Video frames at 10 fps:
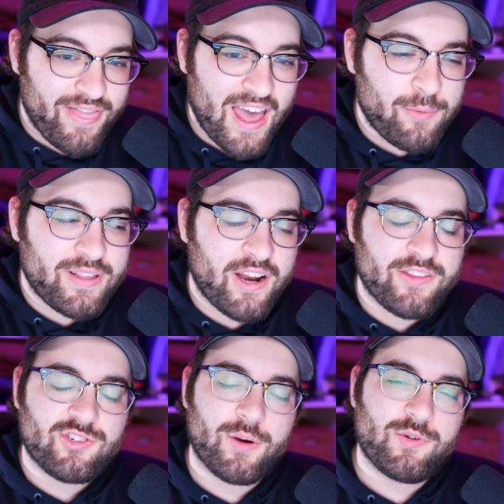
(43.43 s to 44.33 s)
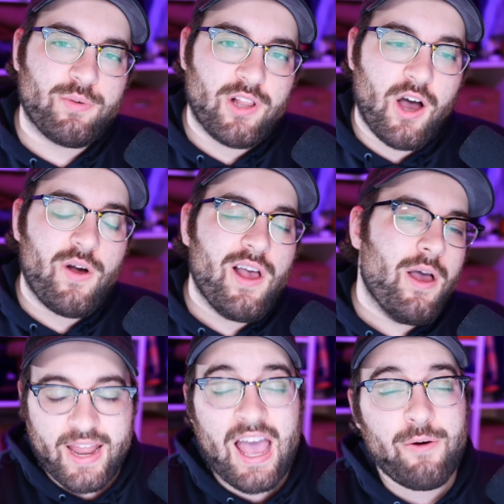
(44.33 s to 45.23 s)
That'll be down in the description below.
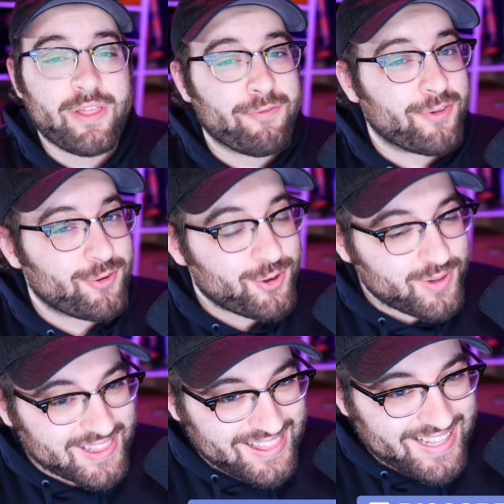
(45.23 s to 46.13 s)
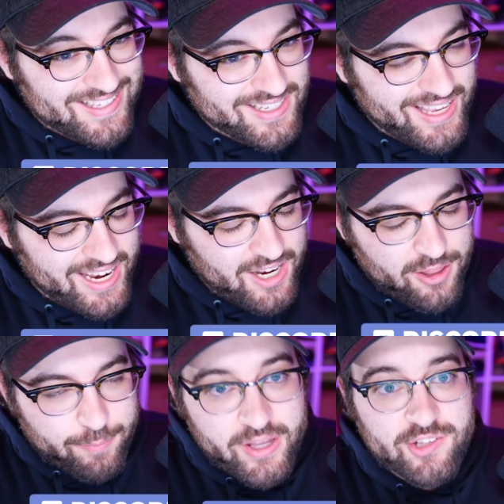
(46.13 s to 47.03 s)
Now, without further ado, let's get
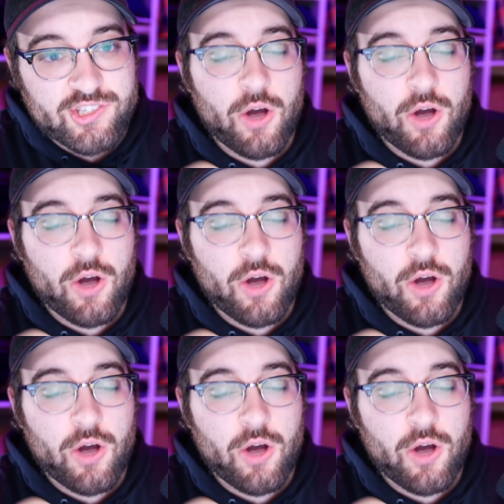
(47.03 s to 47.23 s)
into the build.